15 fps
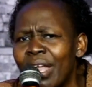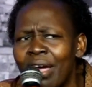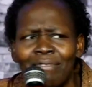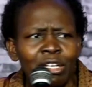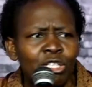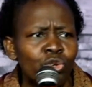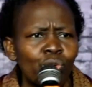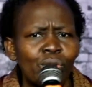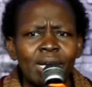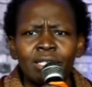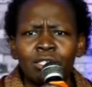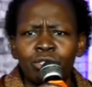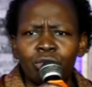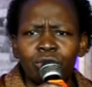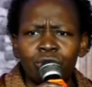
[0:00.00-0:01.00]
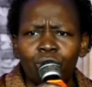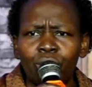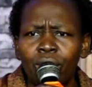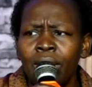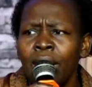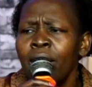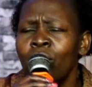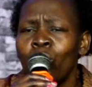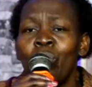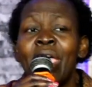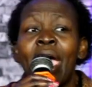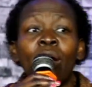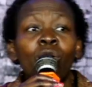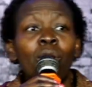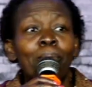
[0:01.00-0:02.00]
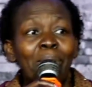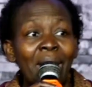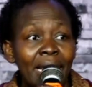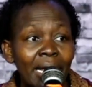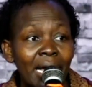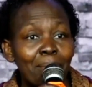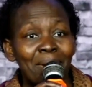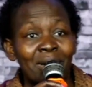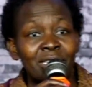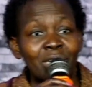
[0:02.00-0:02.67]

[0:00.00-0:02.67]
never took us to school. We are complaining about